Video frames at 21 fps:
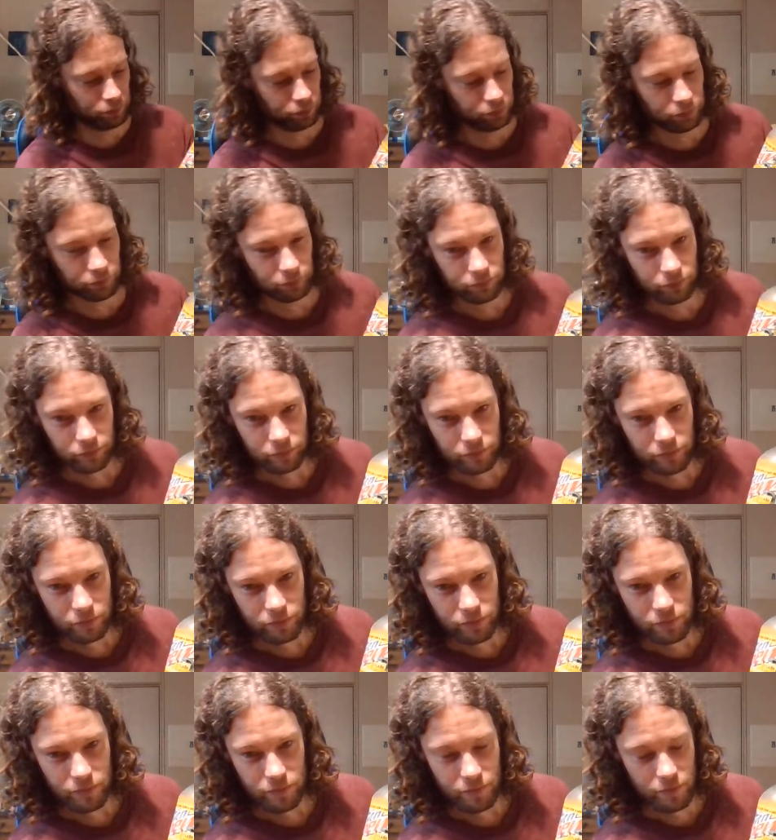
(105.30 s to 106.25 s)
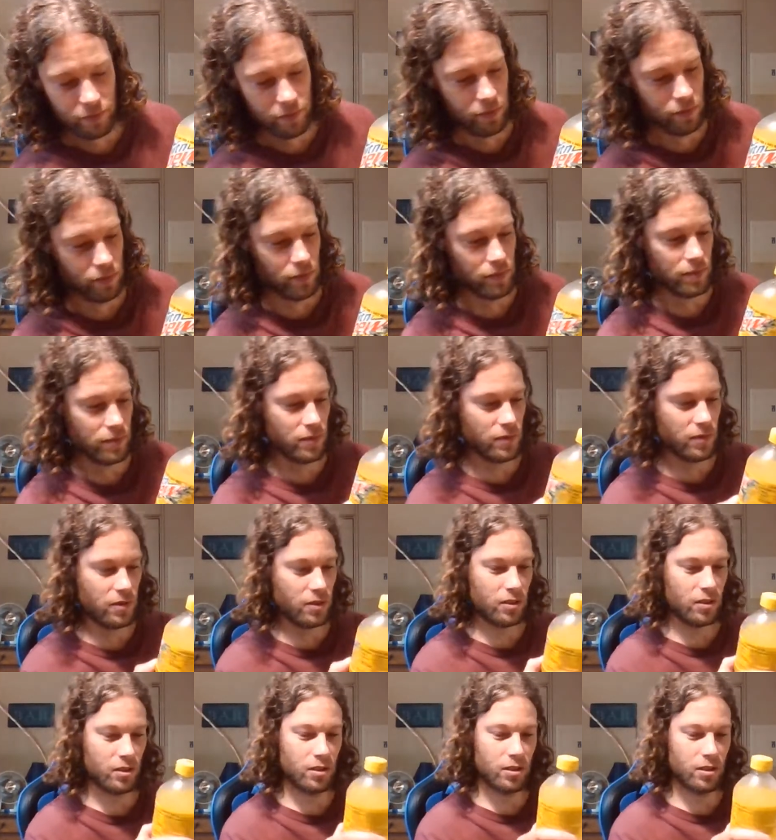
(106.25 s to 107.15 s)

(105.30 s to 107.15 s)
Nobody speaks.